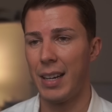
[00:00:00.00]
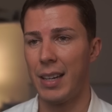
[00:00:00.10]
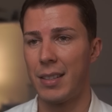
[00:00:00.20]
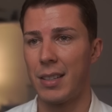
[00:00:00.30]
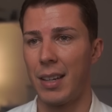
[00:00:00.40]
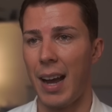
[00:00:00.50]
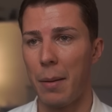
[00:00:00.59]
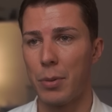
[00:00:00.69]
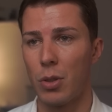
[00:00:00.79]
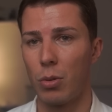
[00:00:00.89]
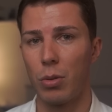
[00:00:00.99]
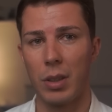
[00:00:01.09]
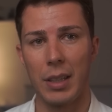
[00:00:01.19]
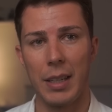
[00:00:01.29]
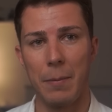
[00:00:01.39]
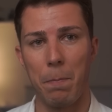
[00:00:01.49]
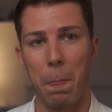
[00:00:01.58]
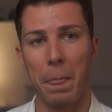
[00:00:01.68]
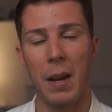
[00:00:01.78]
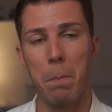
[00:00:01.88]
It's an absolutely
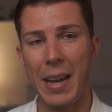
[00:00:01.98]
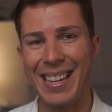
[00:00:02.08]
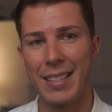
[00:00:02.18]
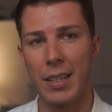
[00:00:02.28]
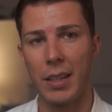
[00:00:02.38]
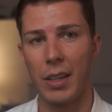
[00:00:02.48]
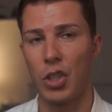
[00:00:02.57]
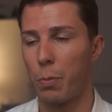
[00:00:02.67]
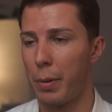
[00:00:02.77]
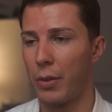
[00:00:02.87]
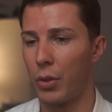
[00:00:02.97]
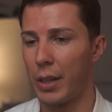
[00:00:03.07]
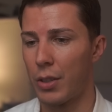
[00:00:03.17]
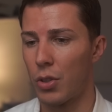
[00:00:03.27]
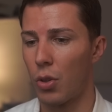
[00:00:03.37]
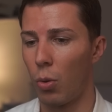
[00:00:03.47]
amazing experience